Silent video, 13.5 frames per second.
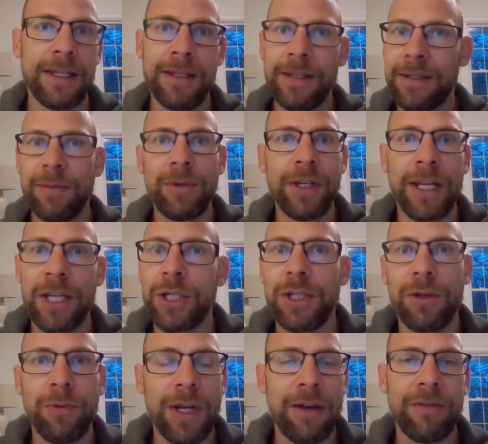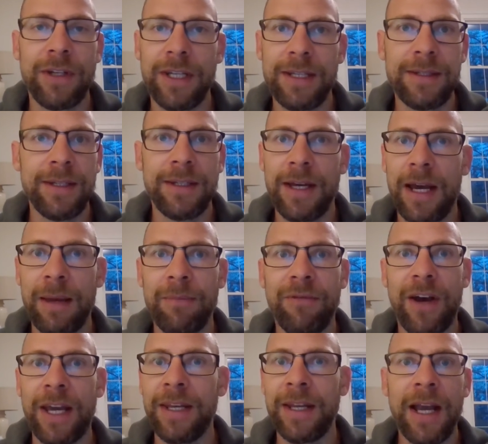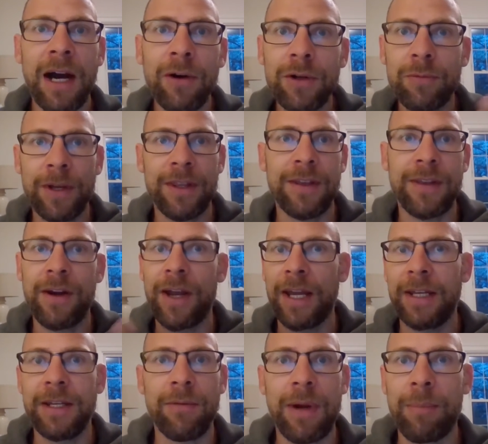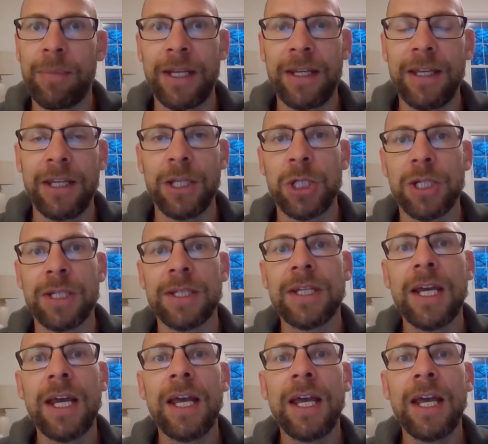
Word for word: In the simulation, you would have an easy time finding out whether there are any replications